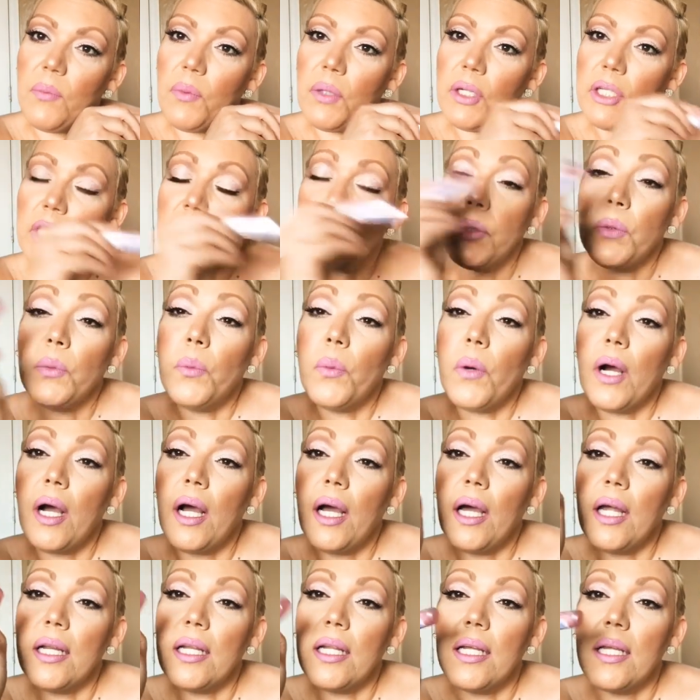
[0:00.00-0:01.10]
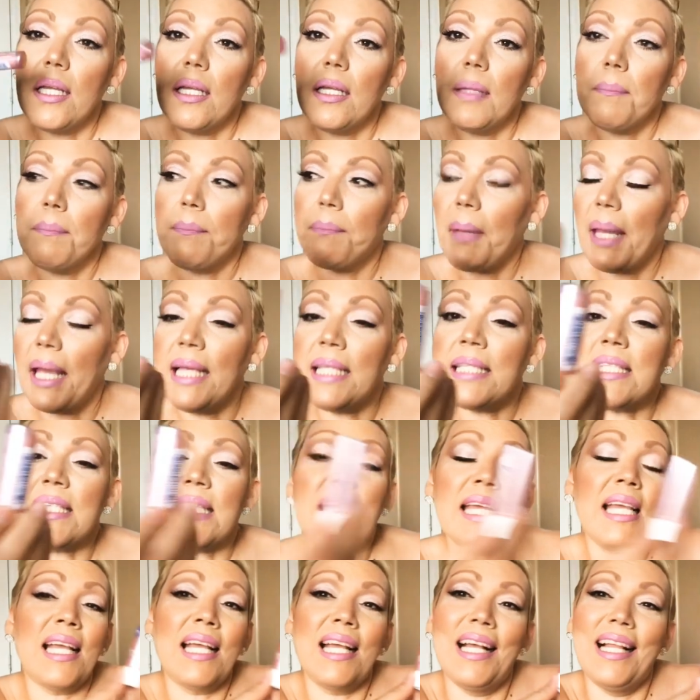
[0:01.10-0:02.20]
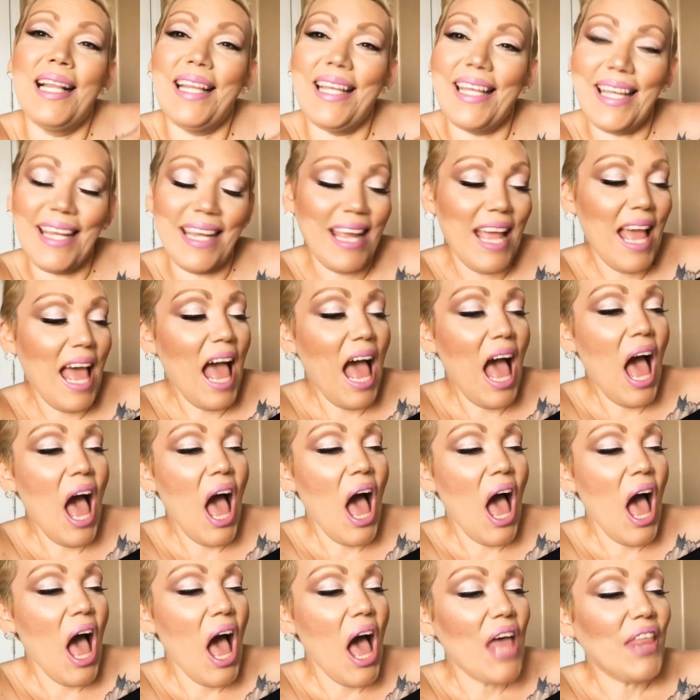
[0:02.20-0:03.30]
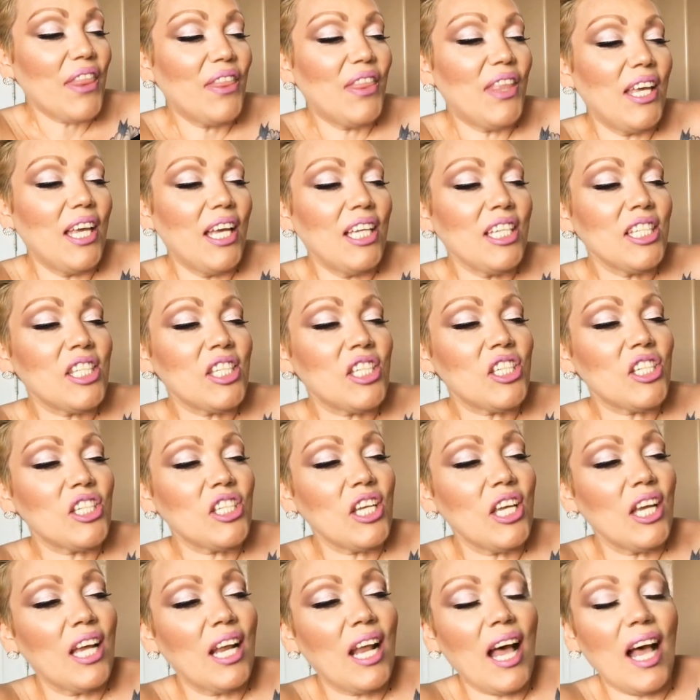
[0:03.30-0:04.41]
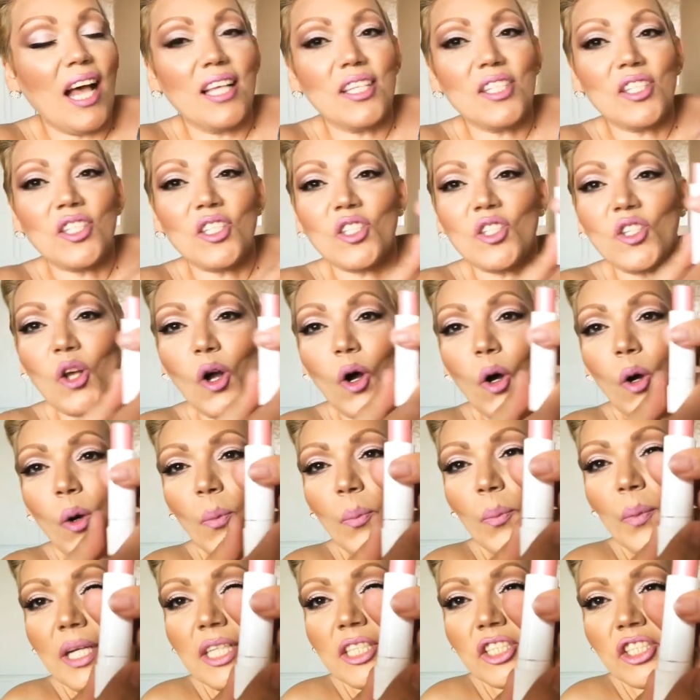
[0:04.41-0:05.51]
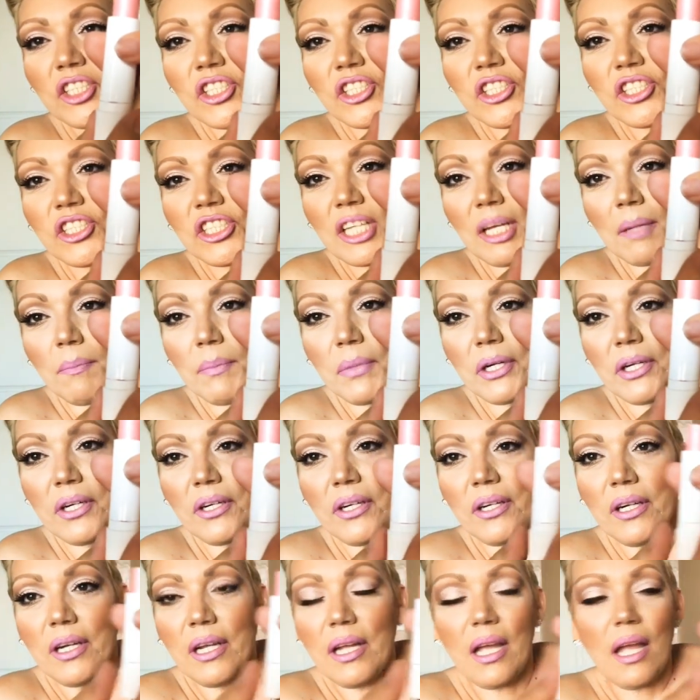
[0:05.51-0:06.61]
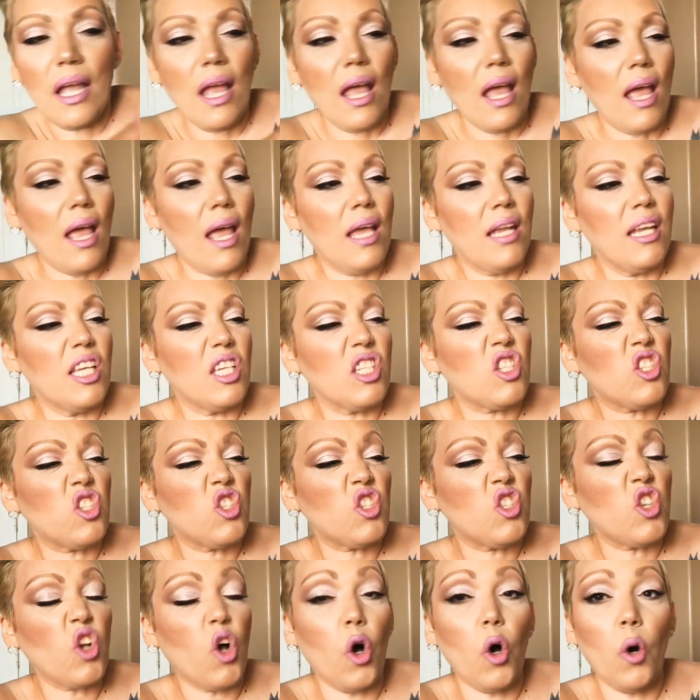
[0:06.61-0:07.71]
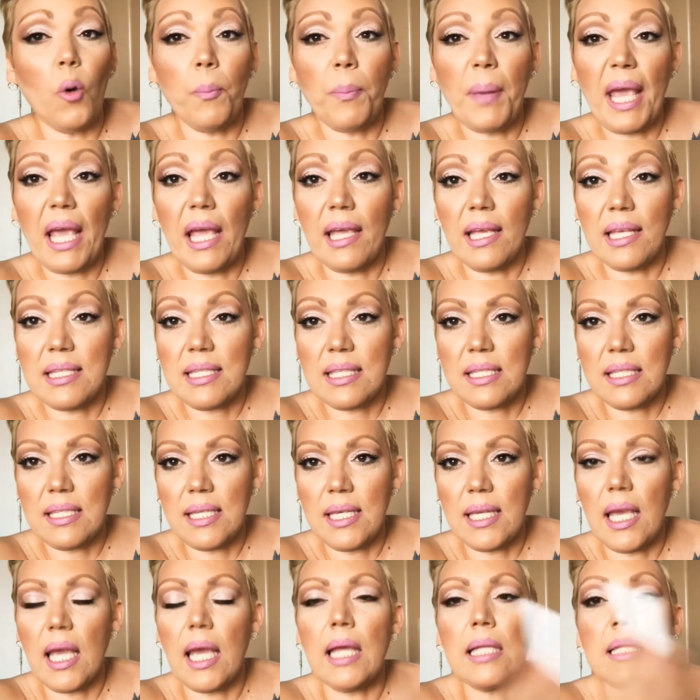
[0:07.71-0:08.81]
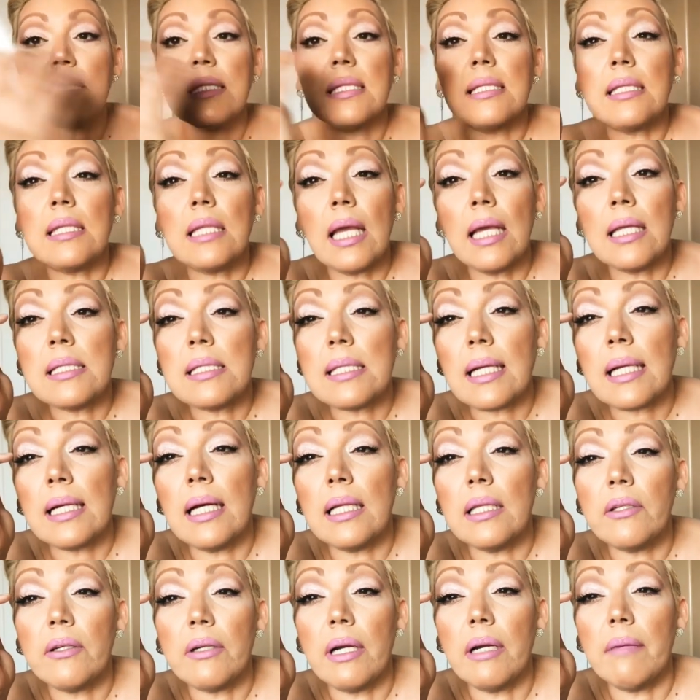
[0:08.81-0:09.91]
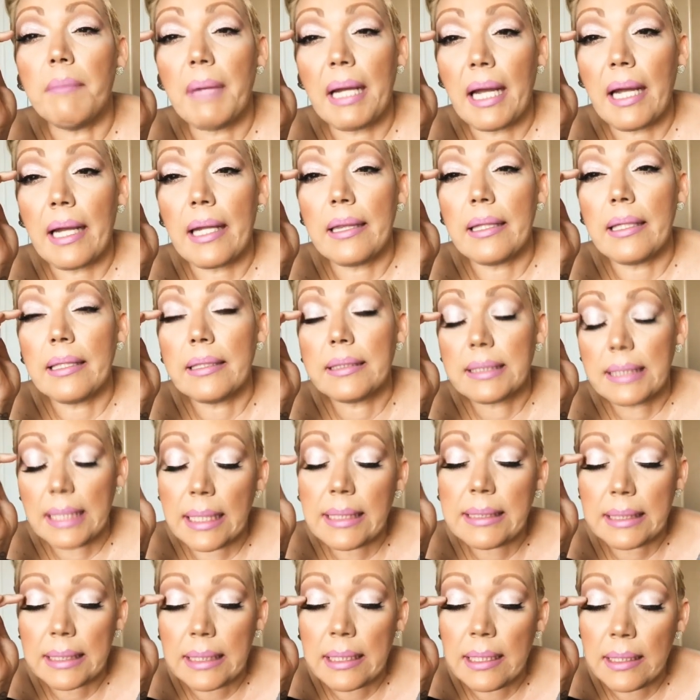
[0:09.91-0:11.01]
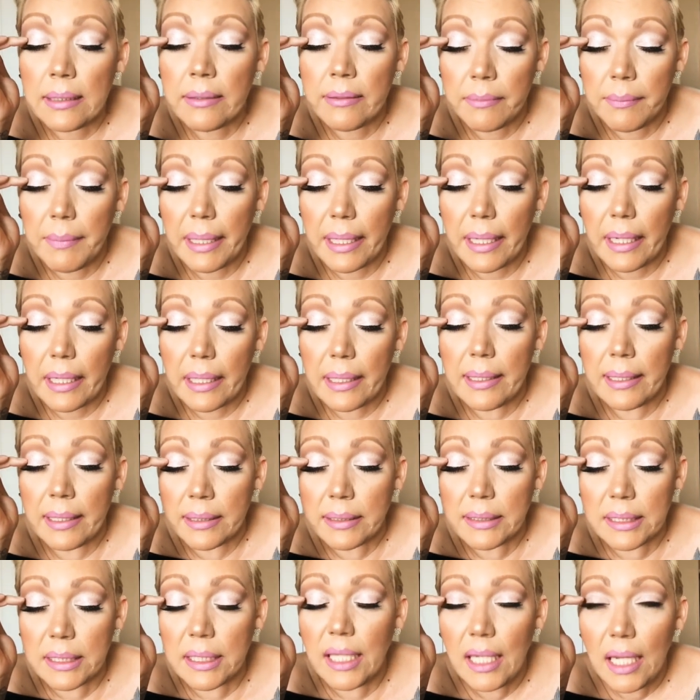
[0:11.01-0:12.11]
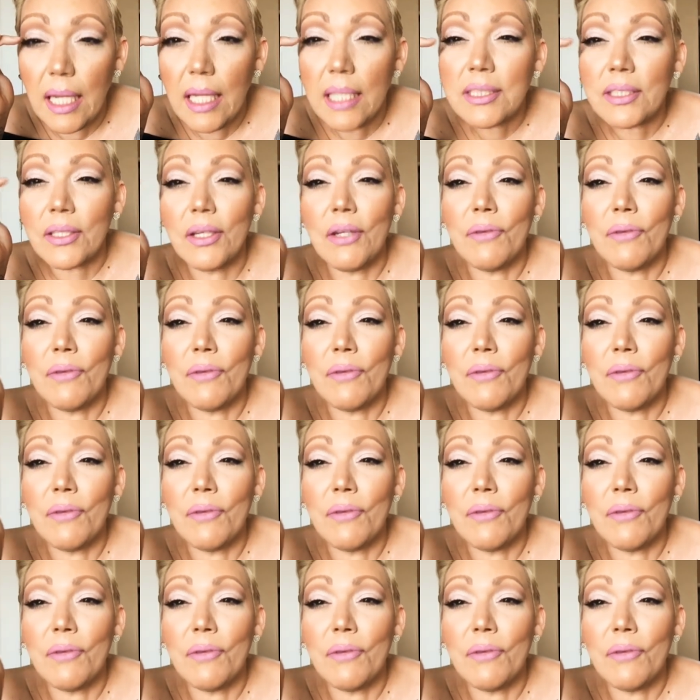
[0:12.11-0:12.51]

where you want, basically, this shit has so much shimmer, and it's so pasty. It's the color of my eyelids. It's the color of my eyelids. So